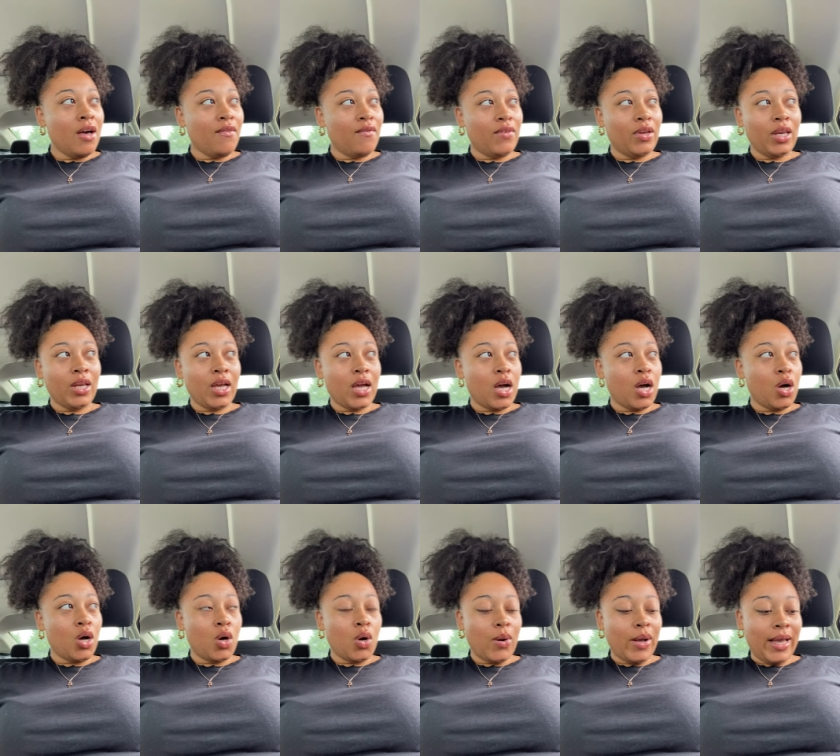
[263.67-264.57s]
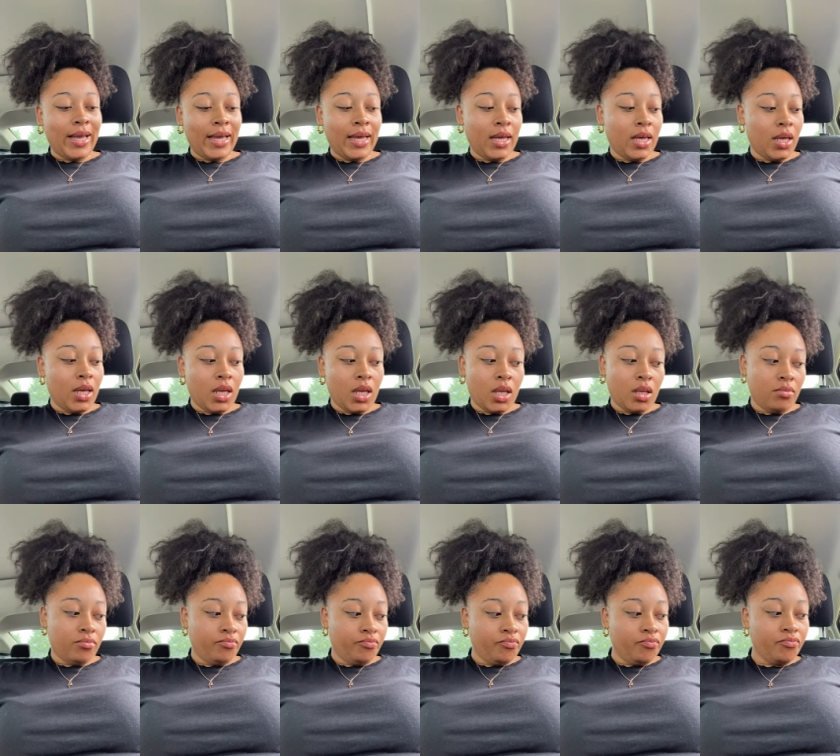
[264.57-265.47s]
video
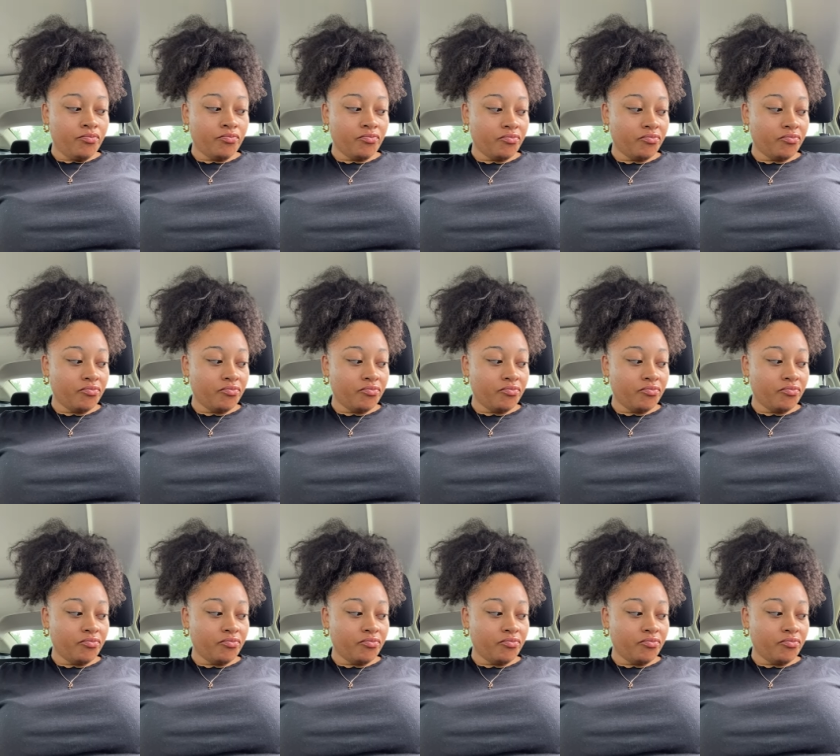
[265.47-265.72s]
and